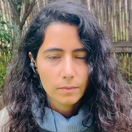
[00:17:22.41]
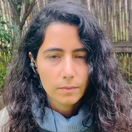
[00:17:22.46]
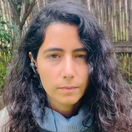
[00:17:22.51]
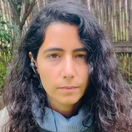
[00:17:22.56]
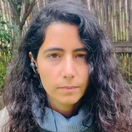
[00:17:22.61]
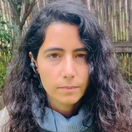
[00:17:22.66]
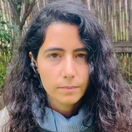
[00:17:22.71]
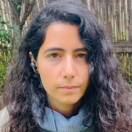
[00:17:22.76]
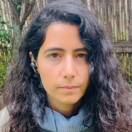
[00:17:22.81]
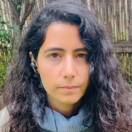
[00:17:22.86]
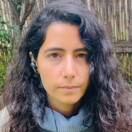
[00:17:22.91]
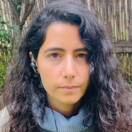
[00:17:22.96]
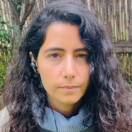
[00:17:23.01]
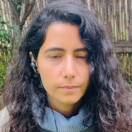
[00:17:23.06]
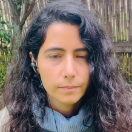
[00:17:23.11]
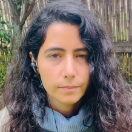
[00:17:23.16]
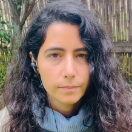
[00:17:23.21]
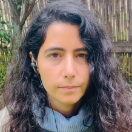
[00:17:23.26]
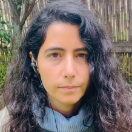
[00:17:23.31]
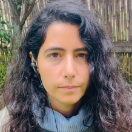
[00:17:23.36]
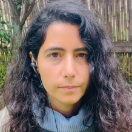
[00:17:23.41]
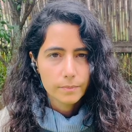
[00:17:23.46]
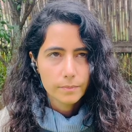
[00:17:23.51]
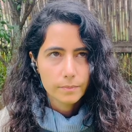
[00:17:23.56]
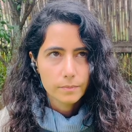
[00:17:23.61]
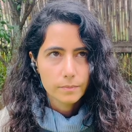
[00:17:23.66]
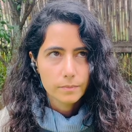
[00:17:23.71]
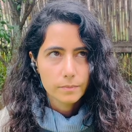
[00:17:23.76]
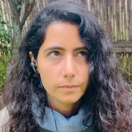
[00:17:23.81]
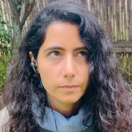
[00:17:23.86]

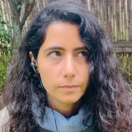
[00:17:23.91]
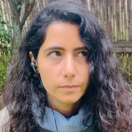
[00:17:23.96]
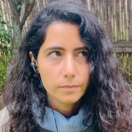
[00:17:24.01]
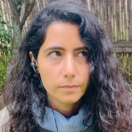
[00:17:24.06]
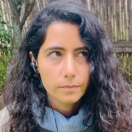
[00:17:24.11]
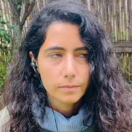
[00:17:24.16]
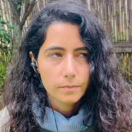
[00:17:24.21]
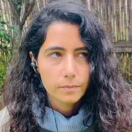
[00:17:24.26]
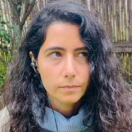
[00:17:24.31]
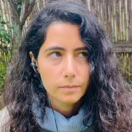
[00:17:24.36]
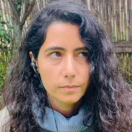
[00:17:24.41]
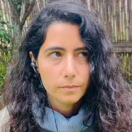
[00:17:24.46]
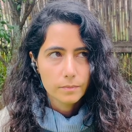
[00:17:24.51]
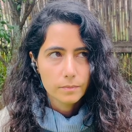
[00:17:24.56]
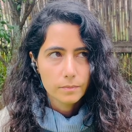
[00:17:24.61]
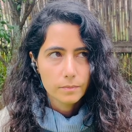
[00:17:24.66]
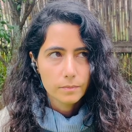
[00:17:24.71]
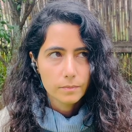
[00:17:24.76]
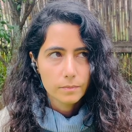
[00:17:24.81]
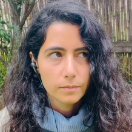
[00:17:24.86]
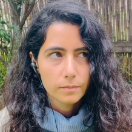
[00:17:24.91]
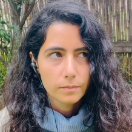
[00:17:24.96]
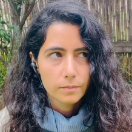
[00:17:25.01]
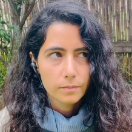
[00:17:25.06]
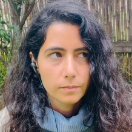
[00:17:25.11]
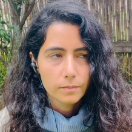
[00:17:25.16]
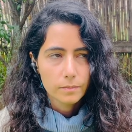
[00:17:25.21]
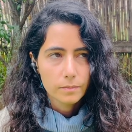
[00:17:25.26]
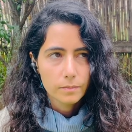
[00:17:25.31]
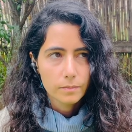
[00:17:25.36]

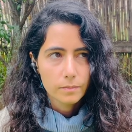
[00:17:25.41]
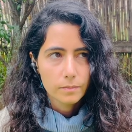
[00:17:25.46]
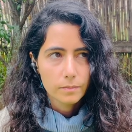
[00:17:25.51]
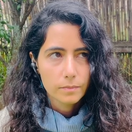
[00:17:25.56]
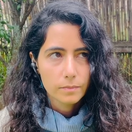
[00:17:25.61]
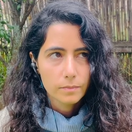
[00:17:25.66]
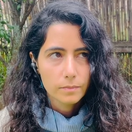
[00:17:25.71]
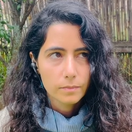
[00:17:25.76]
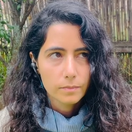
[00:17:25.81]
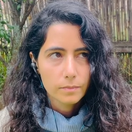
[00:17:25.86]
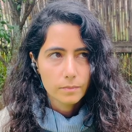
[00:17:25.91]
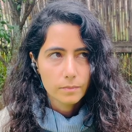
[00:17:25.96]
Nobody speaks.